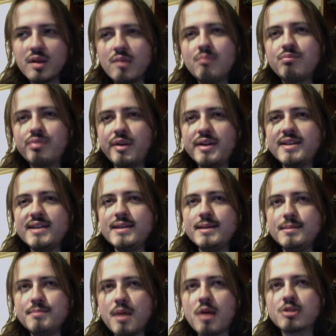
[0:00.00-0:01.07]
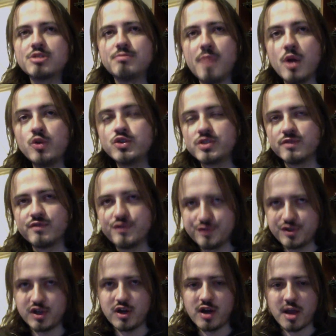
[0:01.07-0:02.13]
pretty much most of the
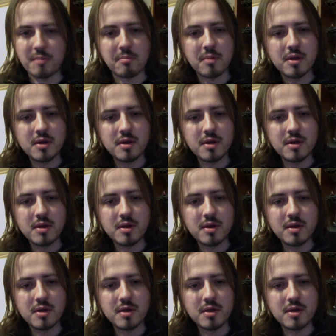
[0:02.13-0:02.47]
time.